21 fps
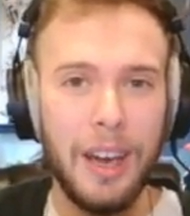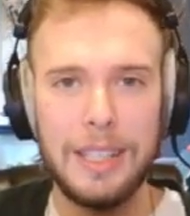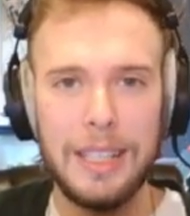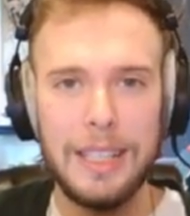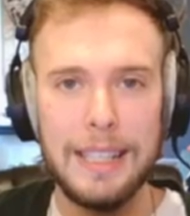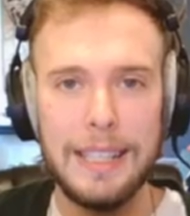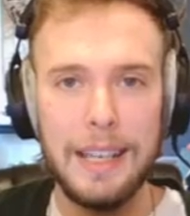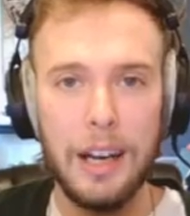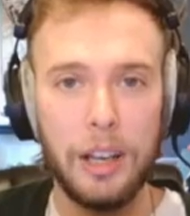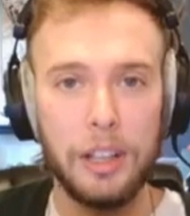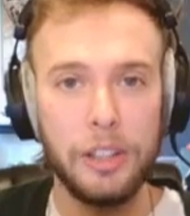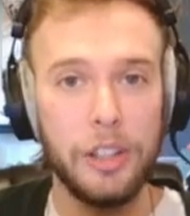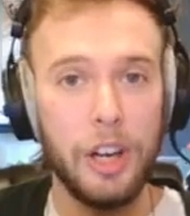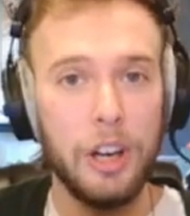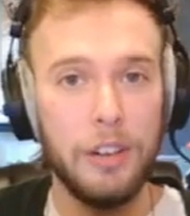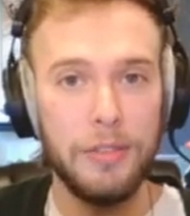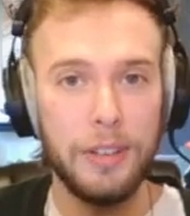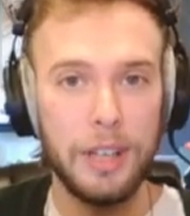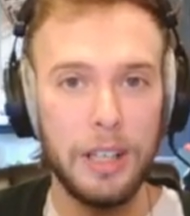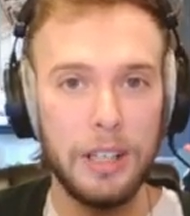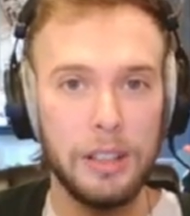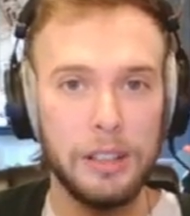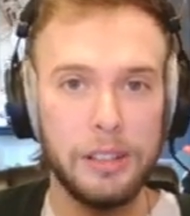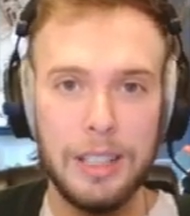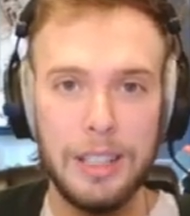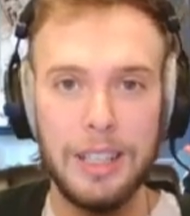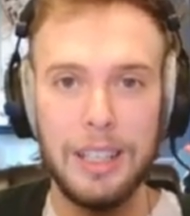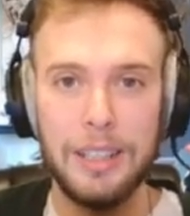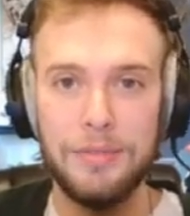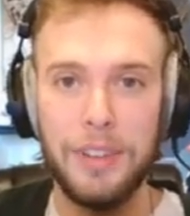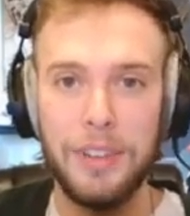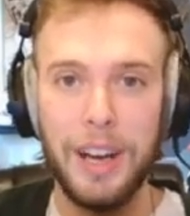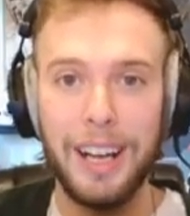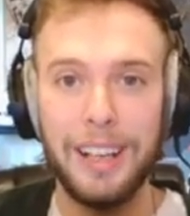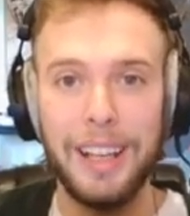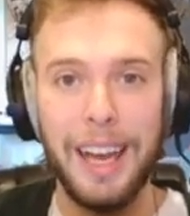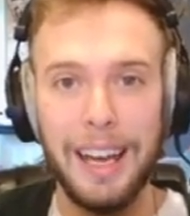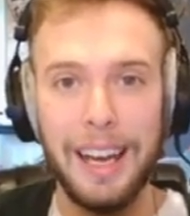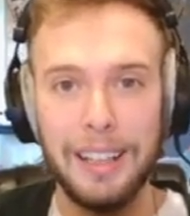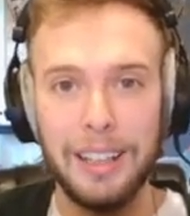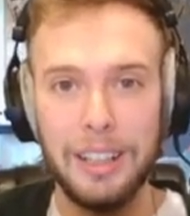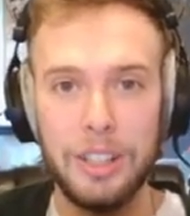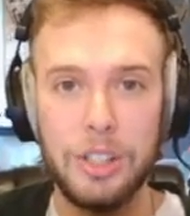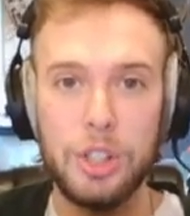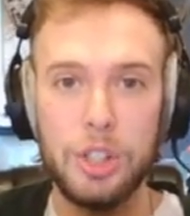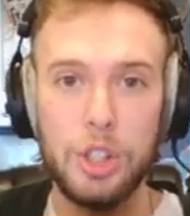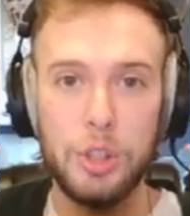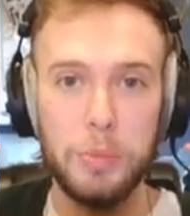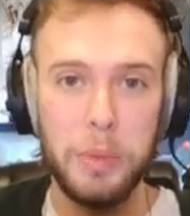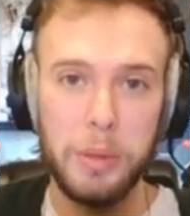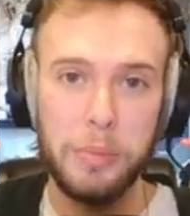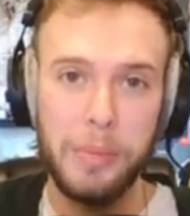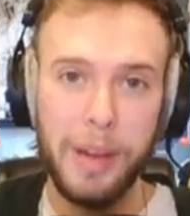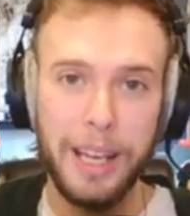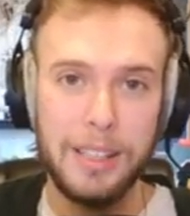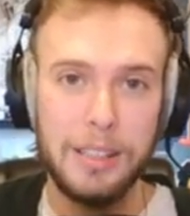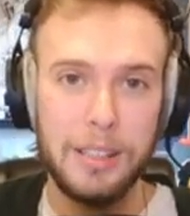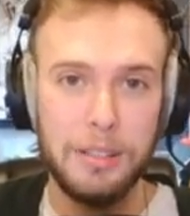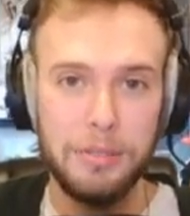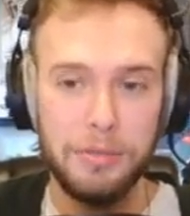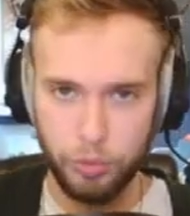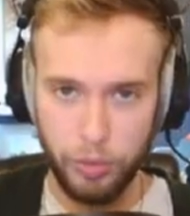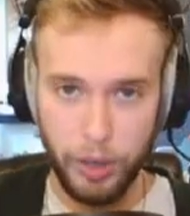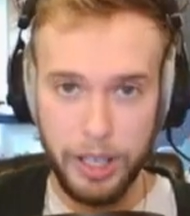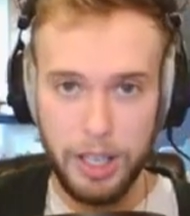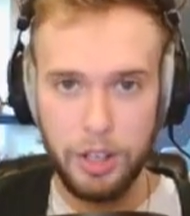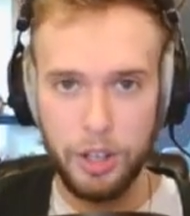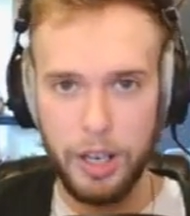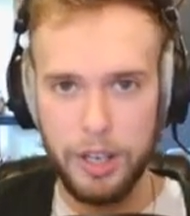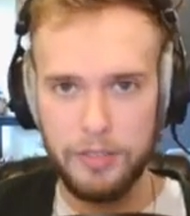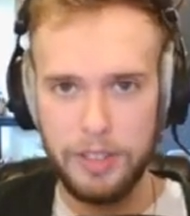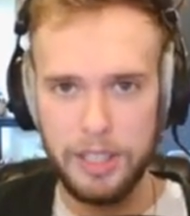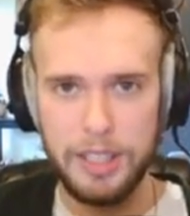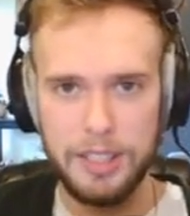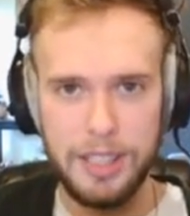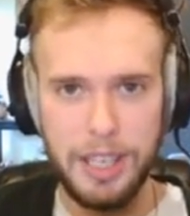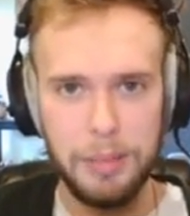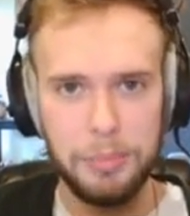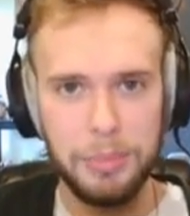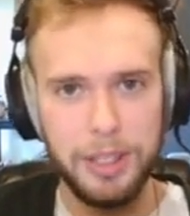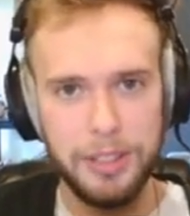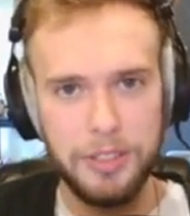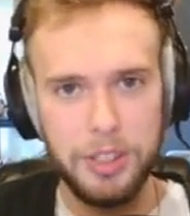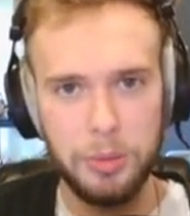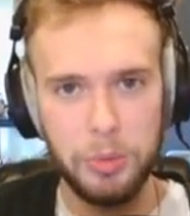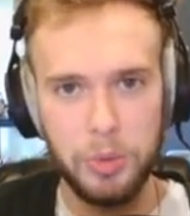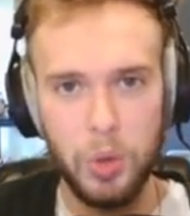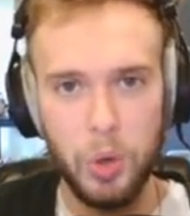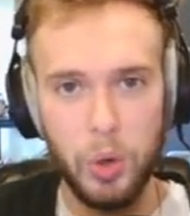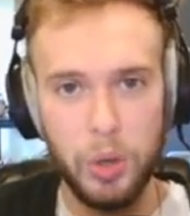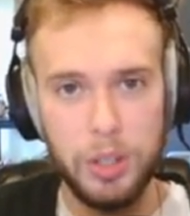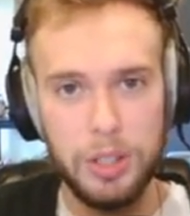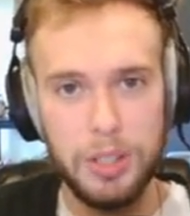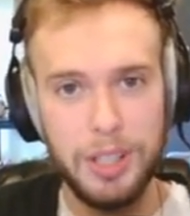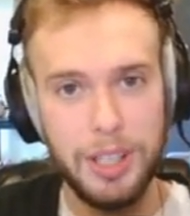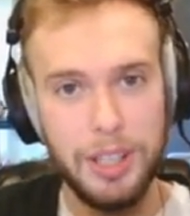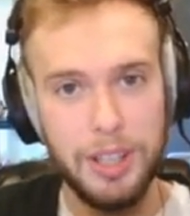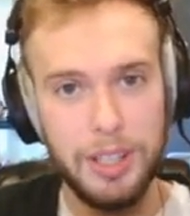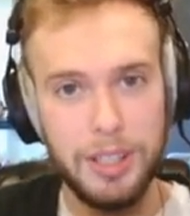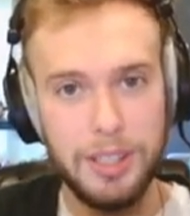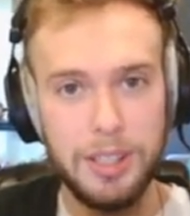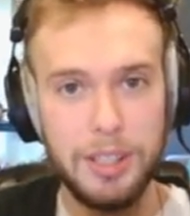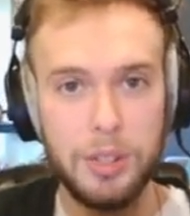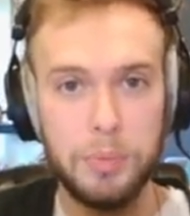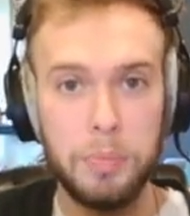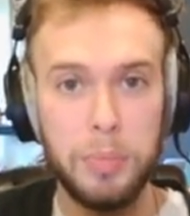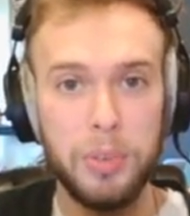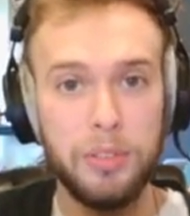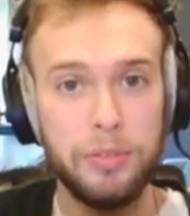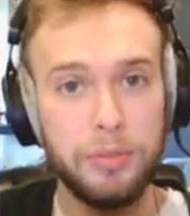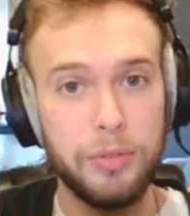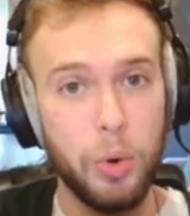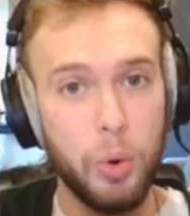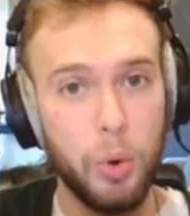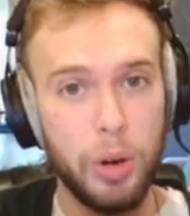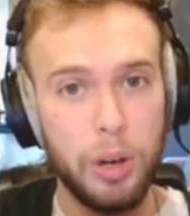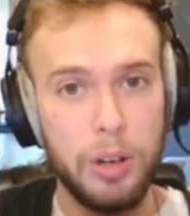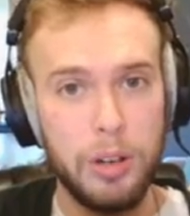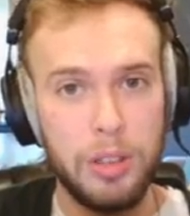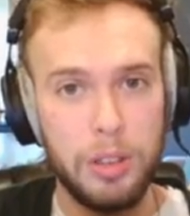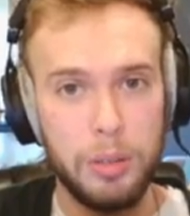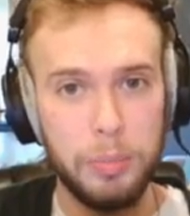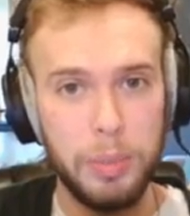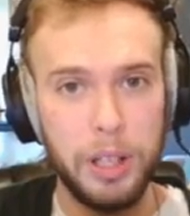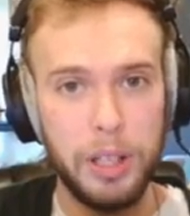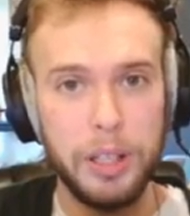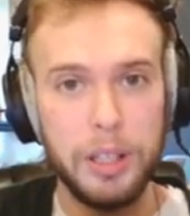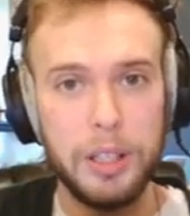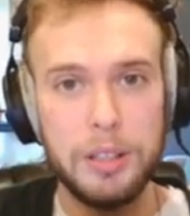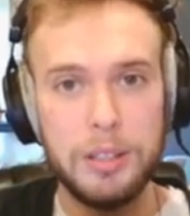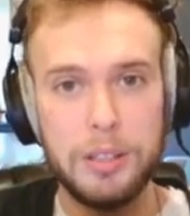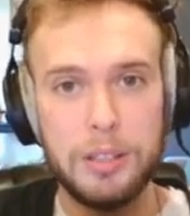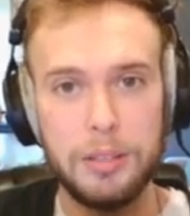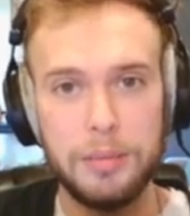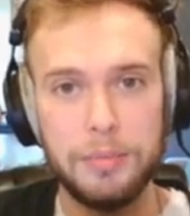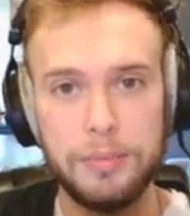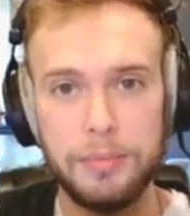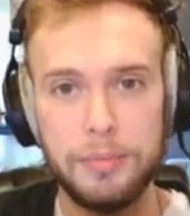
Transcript: TDR Nova, and then Valhalla Supermassive. Right here I have an example of some chords, and this is before the plugins.